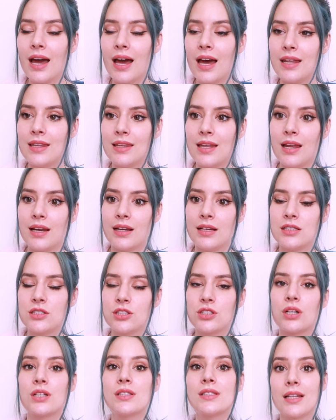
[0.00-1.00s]
and then it
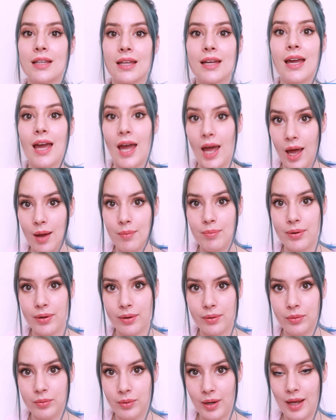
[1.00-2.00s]
starts to like ebb
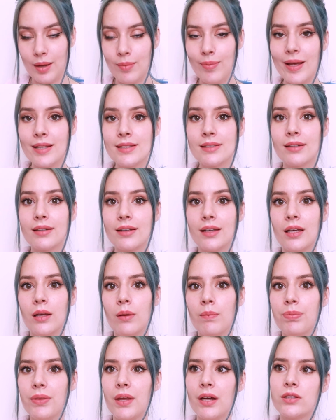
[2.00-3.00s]
away basically.